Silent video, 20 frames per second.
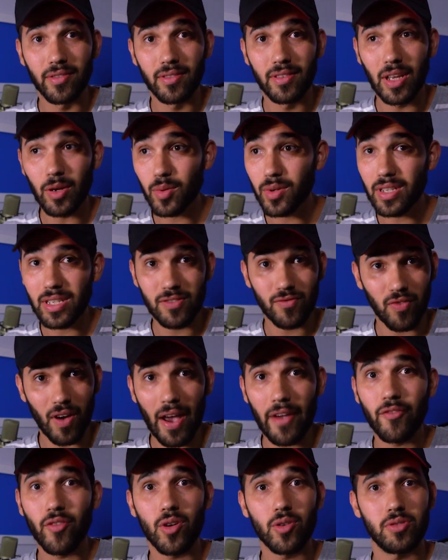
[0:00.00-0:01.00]
They released
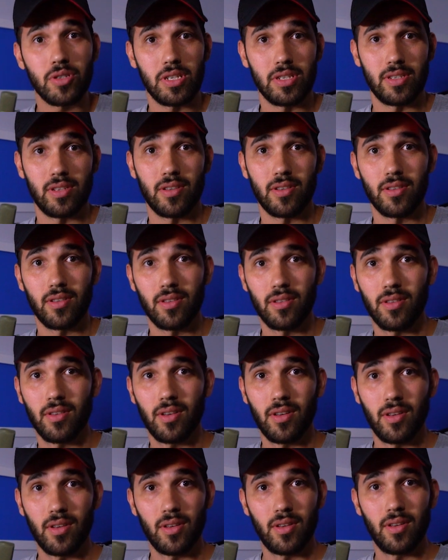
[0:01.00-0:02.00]
5 phones this year.
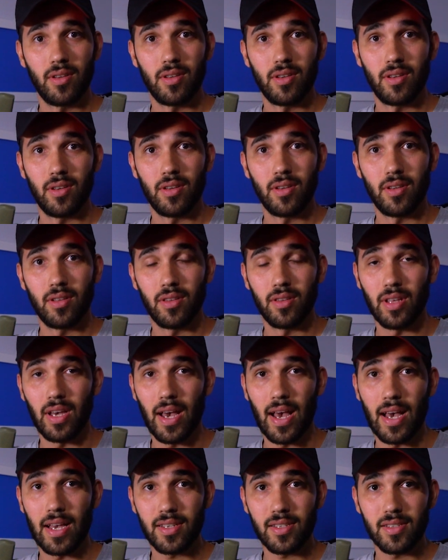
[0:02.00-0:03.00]
The
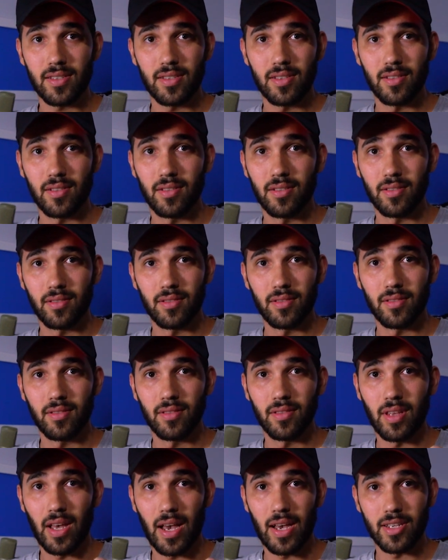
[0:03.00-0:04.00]
S,
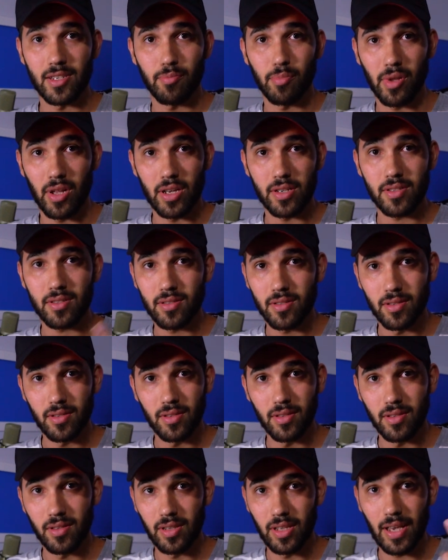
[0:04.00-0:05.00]
the S Plus,
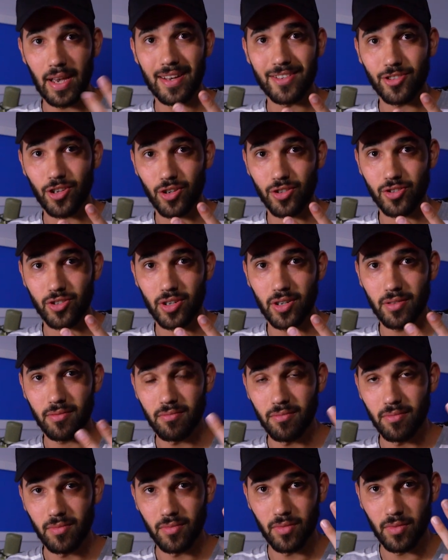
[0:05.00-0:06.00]
the S Ultra,
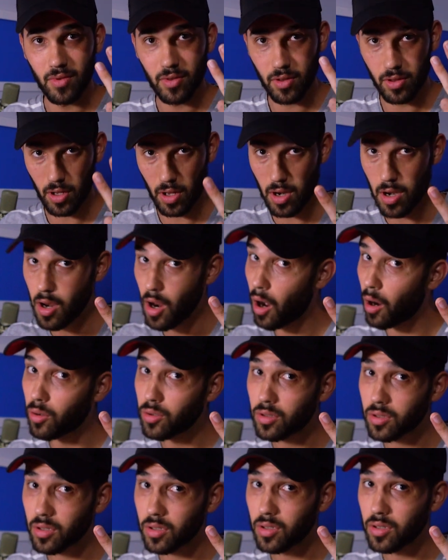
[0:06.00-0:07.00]
the
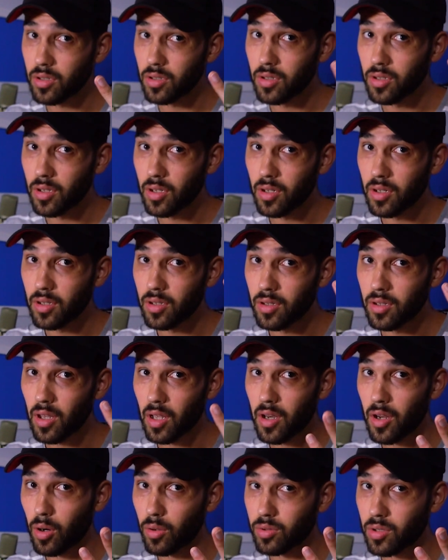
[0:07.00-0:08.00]
Note
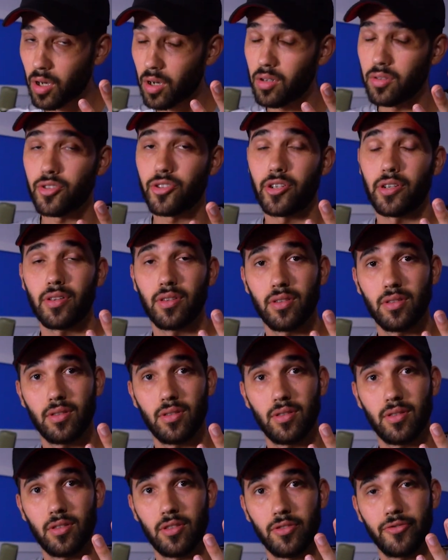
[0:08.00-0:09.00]
Ultra.
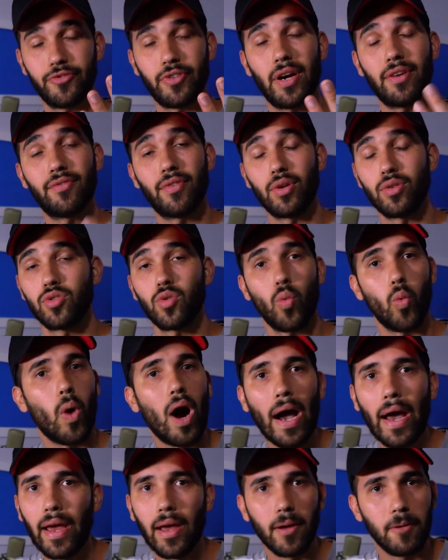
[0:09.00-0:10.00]
5 phones.
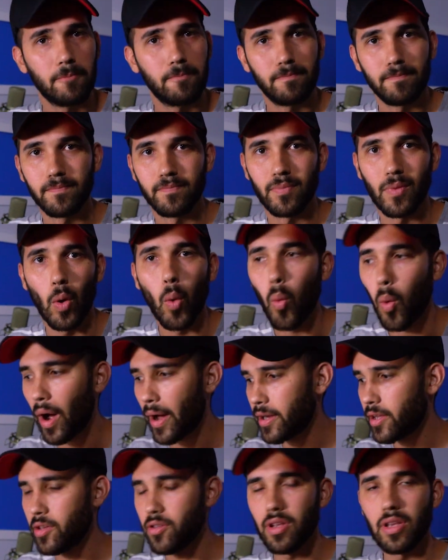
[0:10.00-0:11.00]
Why?
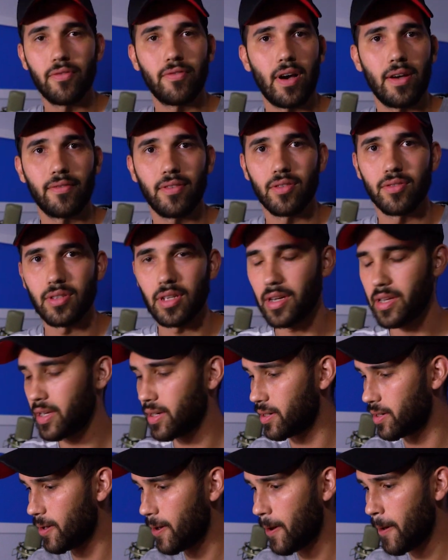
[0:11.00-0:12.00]
Why do you need 5 phones in a
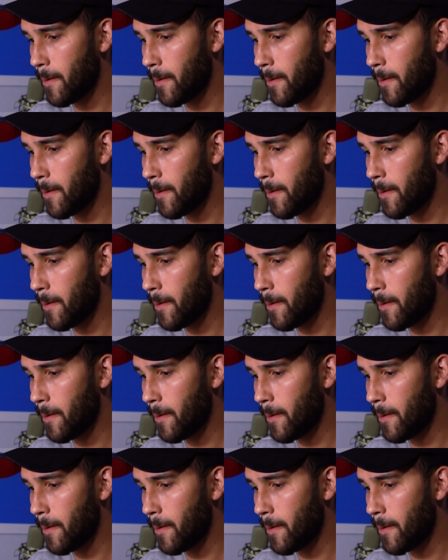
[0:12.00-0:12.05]
year?